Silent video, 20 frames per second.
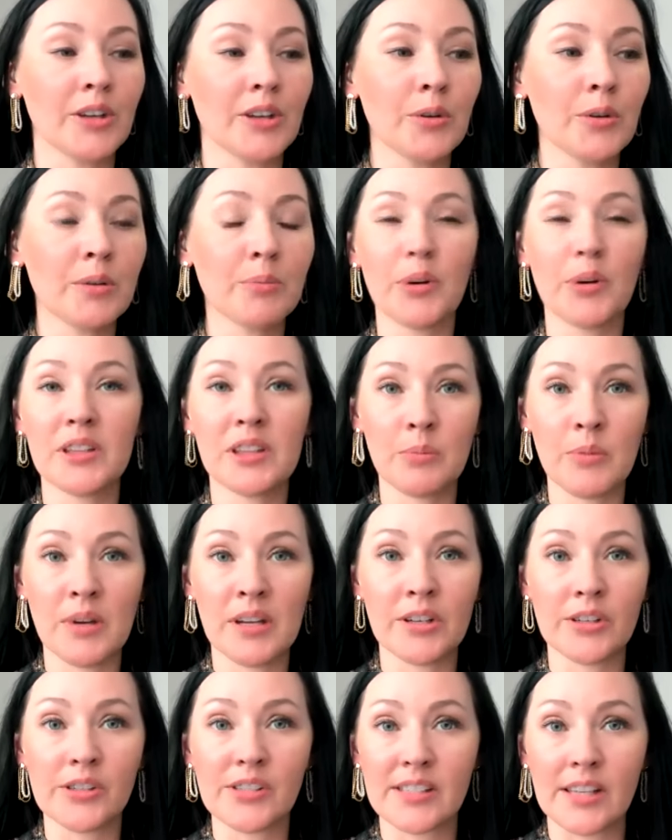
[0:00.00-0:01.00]
you can put them
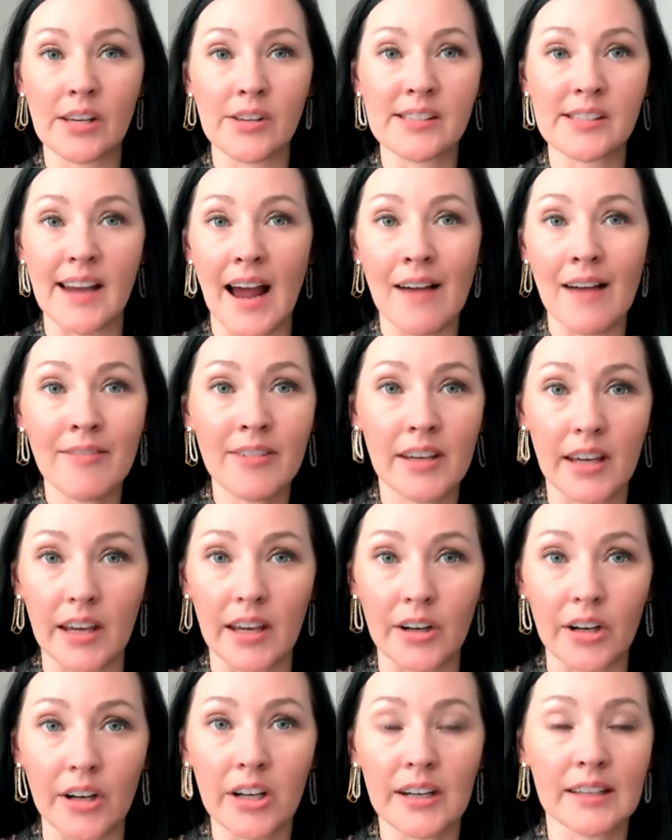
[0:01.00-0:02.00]
in your sales
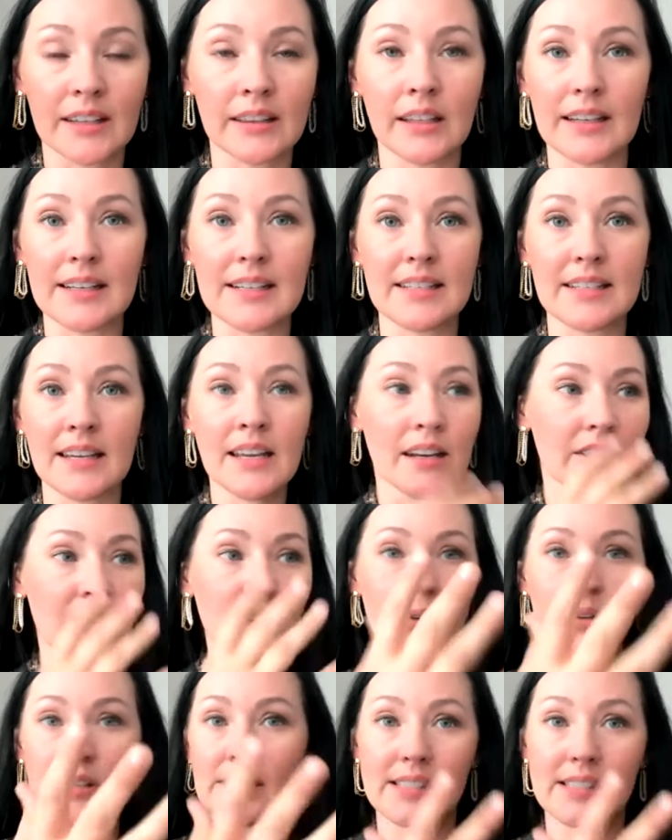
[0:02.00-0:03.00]
navigator in linkedin and
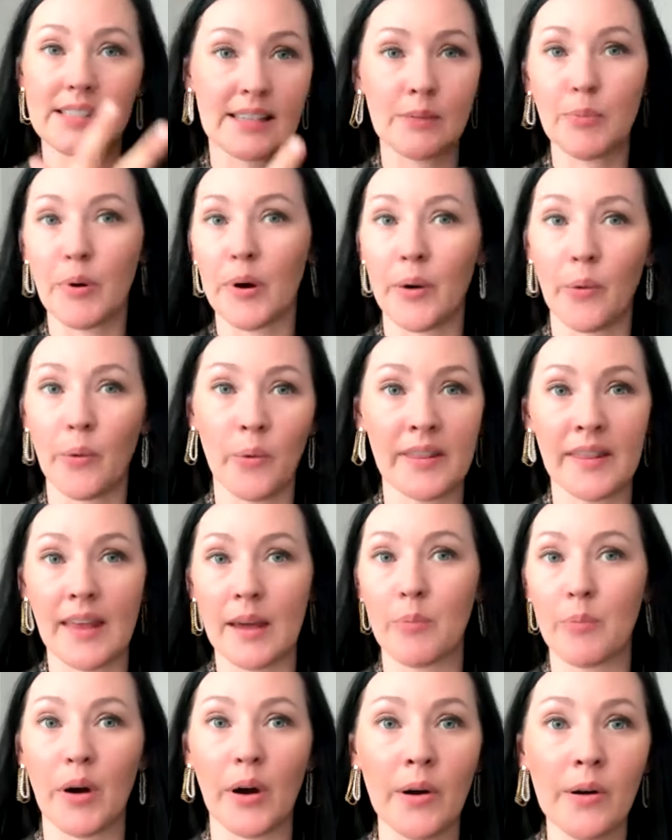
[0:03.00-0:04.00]
you can see put when
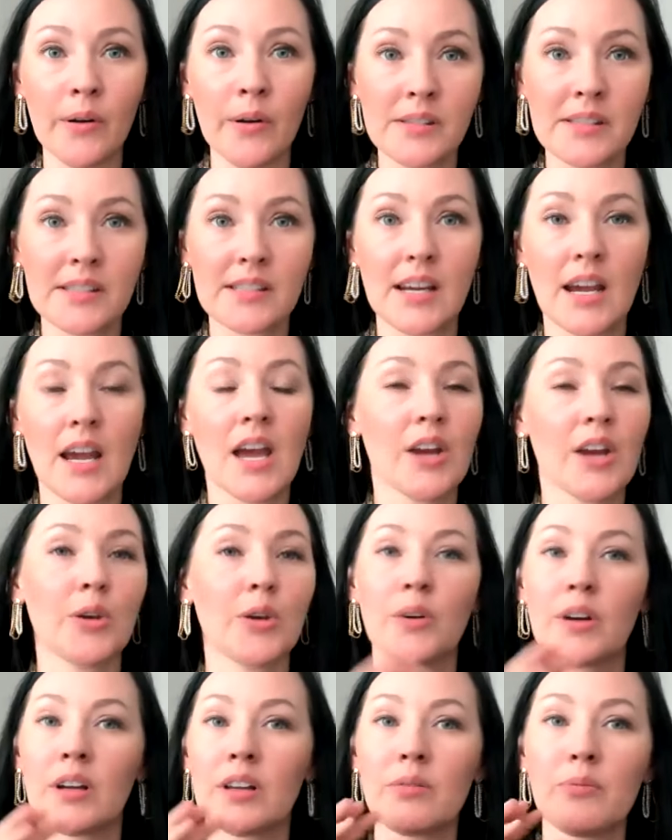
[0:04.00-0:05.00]
they post you
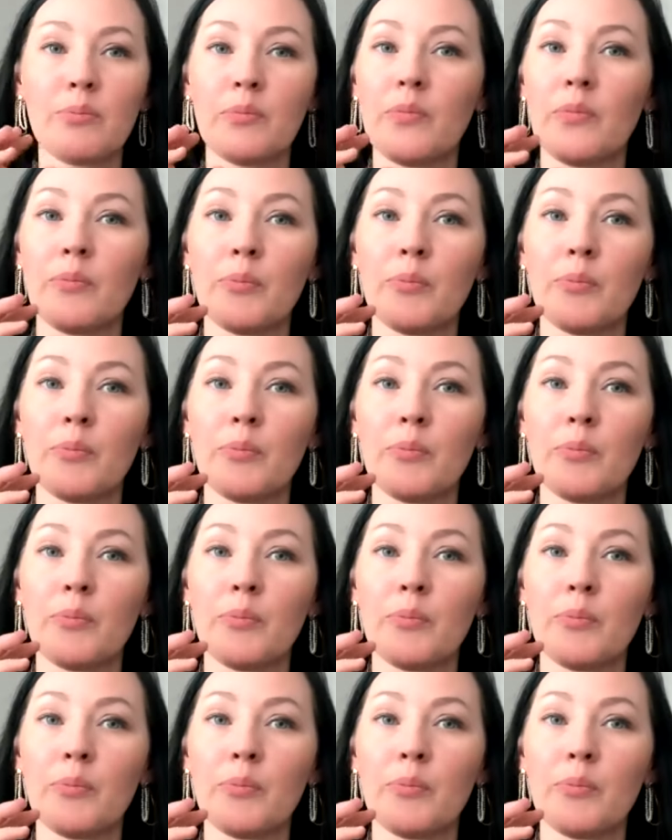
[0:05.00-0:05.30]
can